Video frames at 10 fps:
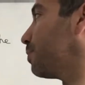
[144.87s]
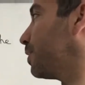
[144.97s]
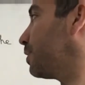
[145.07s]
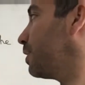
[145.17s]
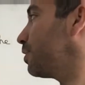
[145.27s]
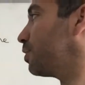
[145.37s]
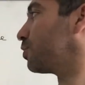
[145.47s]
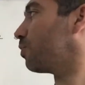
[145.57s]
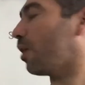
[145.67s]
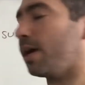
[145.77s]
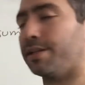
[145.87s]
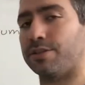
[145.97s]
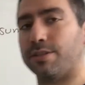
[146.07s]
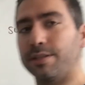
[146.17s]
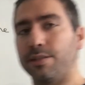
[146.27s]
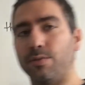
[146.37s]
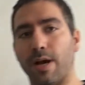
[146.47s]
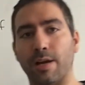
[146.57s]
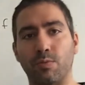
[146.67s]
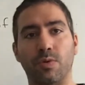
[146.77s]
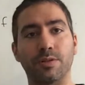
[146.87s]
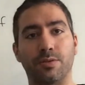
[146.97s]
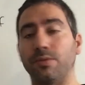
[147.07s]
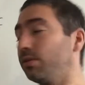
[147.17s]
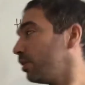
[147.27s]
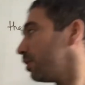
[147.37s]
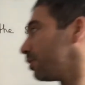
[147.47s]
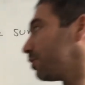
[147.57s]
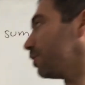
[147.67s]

But since there's no I, there's nothing to add 1 to, so you're